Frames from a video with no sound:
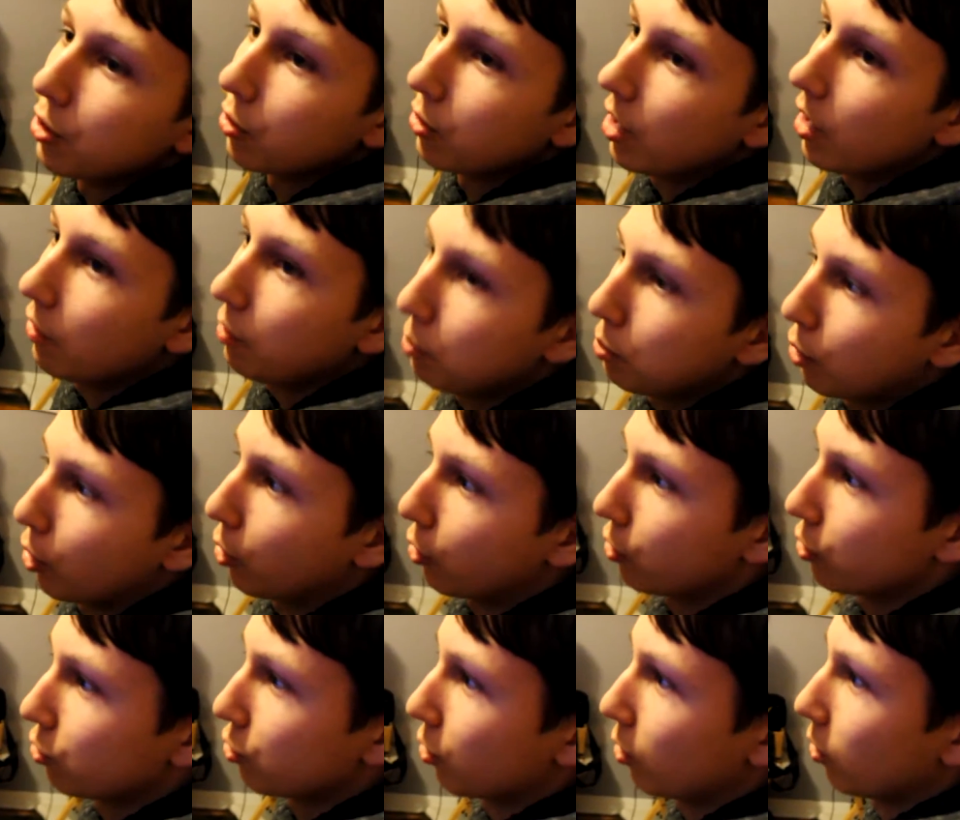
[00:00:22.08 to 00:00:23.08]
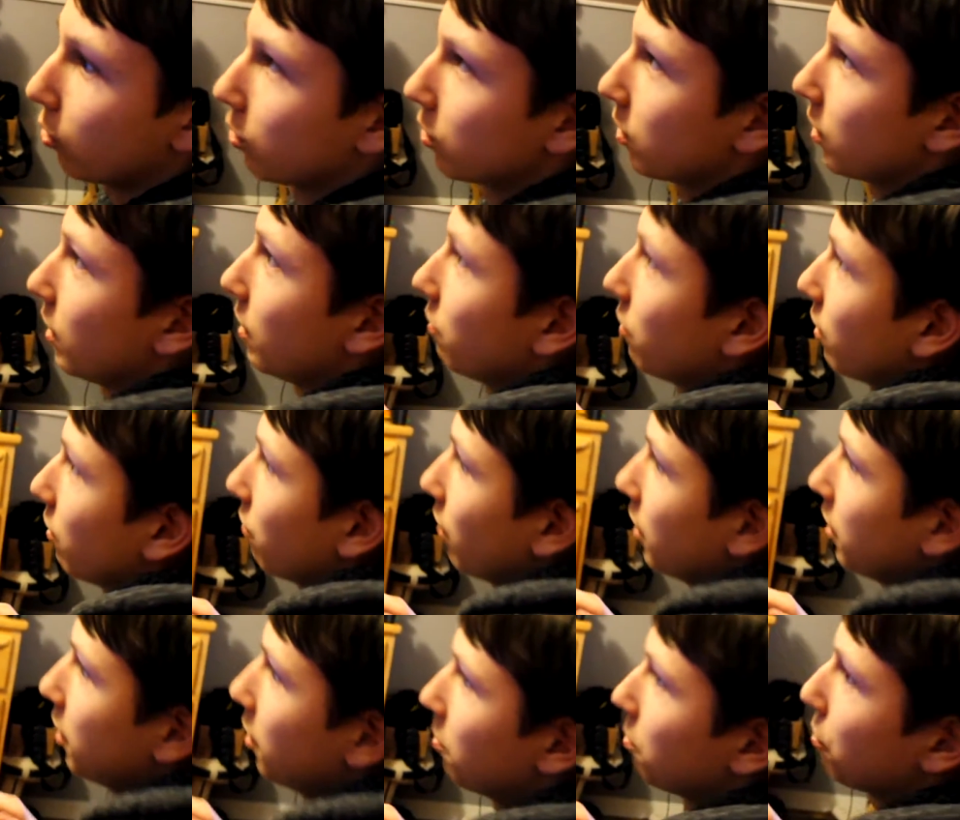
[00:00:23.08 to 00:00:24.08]
there enough Pro Controllers even if I
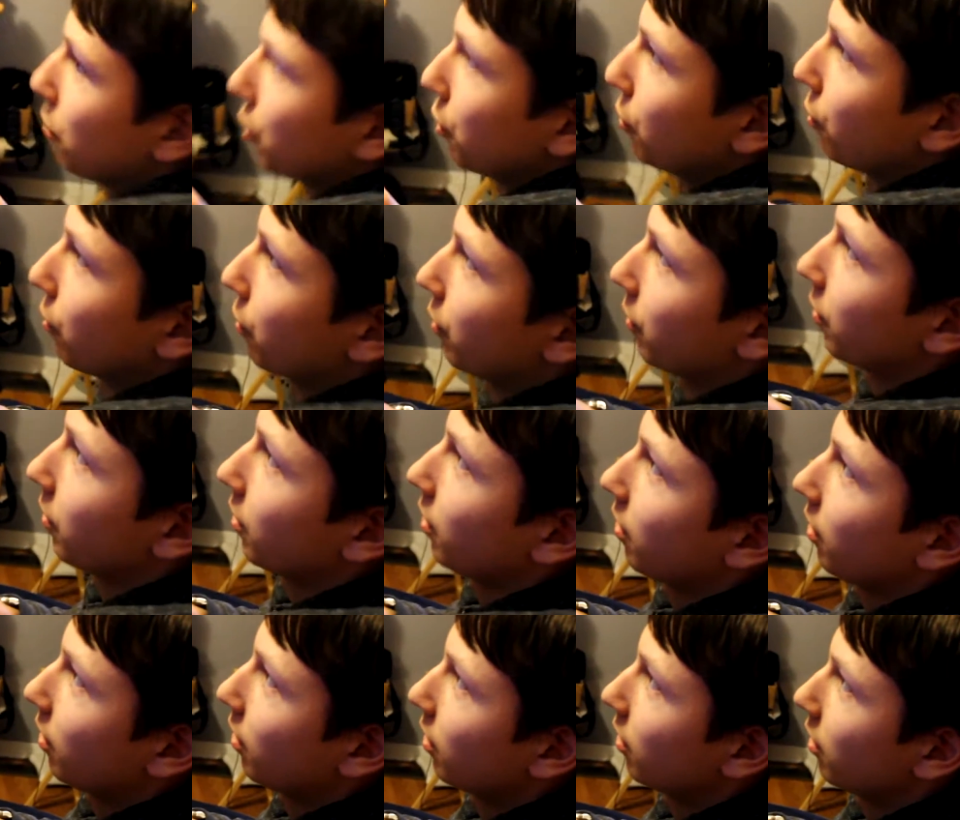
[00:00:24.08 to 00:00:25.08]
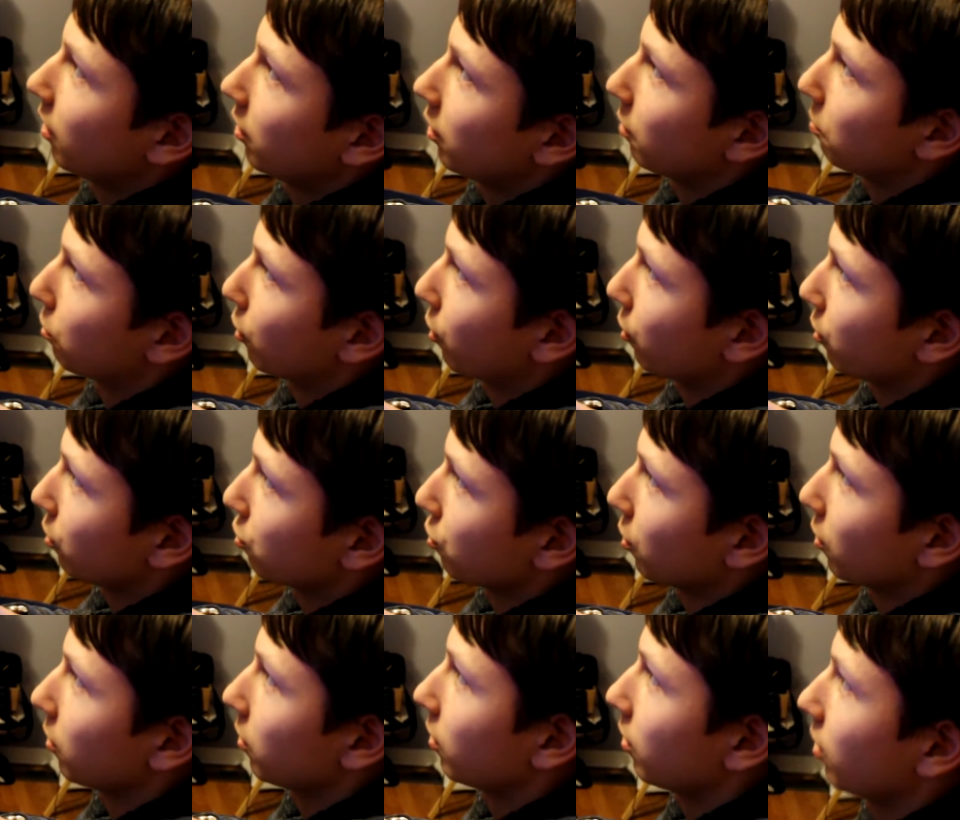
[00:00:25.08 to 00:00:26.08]
didn't pre-order the yeah. Pro
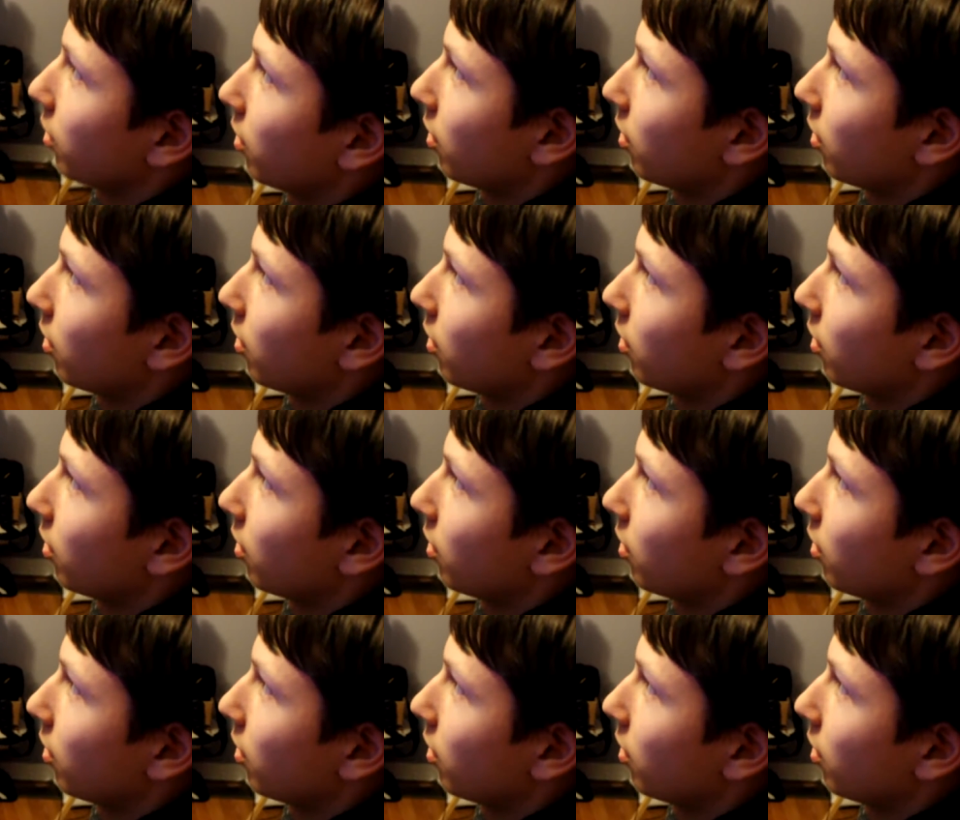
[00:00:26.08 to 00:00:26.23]
Controller?